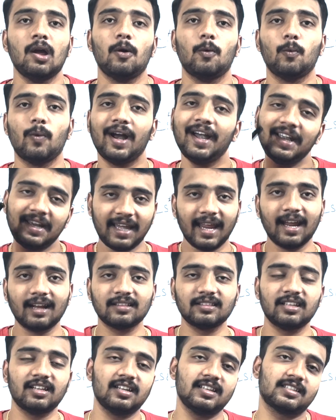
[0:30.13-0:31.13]
Why
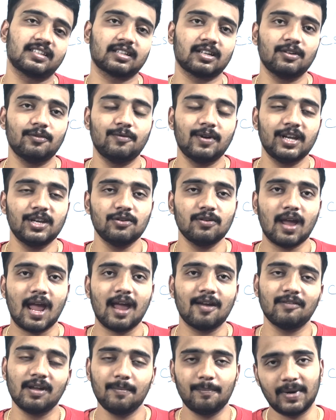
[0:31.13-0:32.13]
take the risk when you
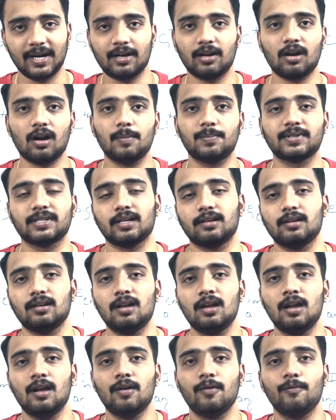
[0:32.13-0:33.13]
have a better option?
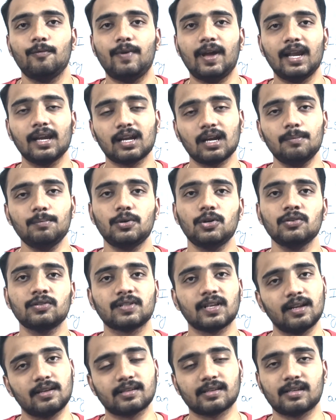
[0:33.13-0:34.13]
Welcome to
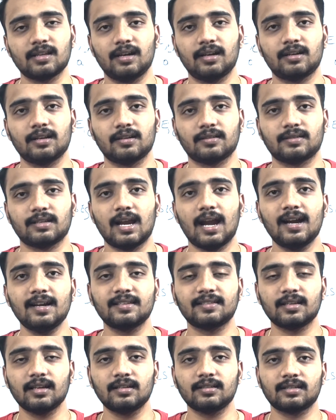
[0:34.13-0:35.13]
Search Creators.
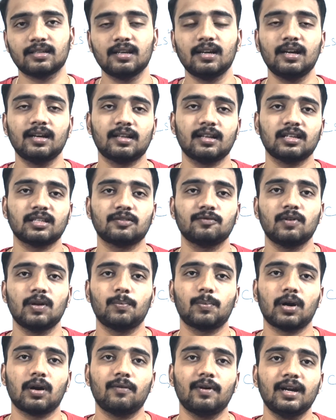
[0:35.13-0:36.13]
At Search Creators,
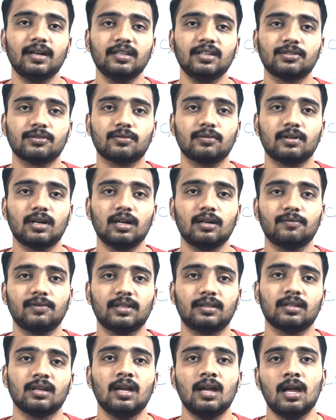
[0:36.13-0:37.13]
we provide the
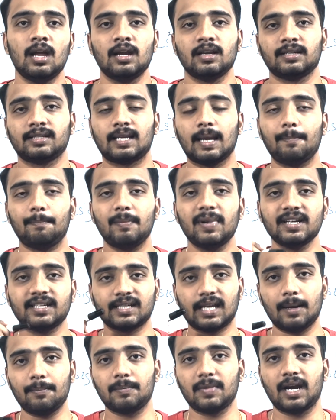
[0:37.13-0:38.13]
student with
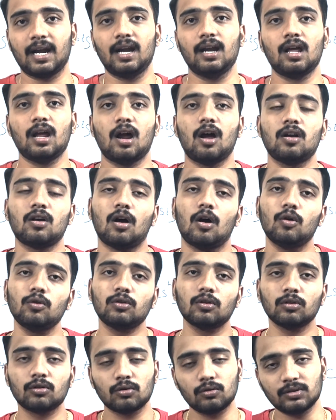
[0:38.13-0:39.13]
step-by-step guide on
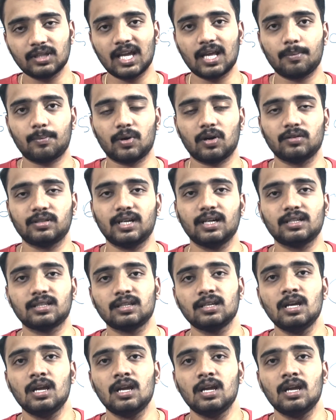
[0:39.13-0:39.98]
how to do their projects.